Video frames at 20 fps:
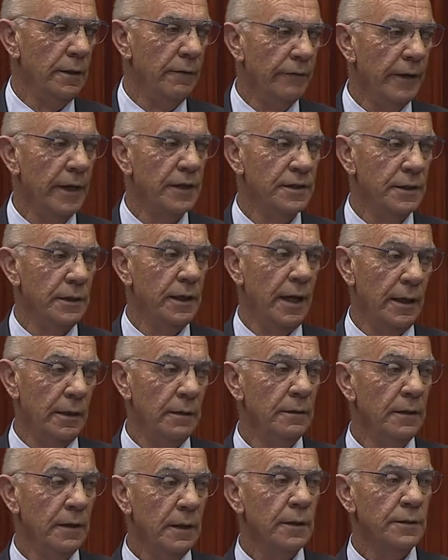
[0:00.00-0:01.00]
In fact, she
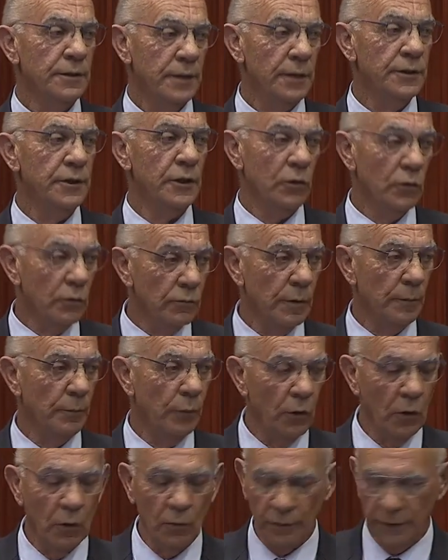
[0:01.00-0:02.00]
had such a good
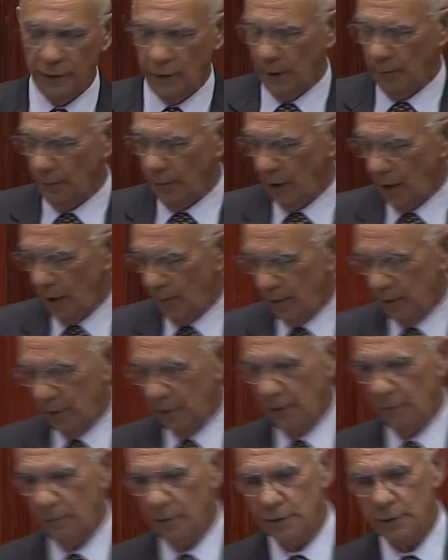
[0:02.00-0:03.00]
rapport with the department
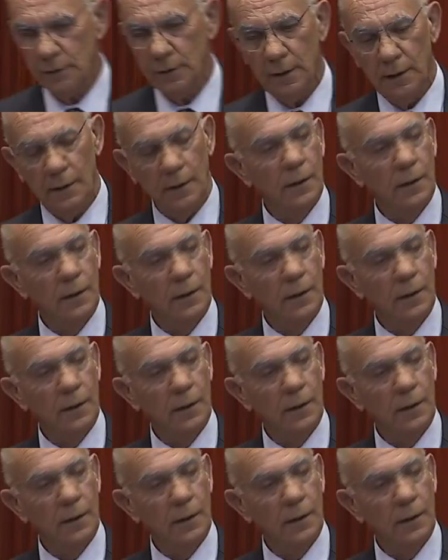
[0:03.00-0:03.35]
that it was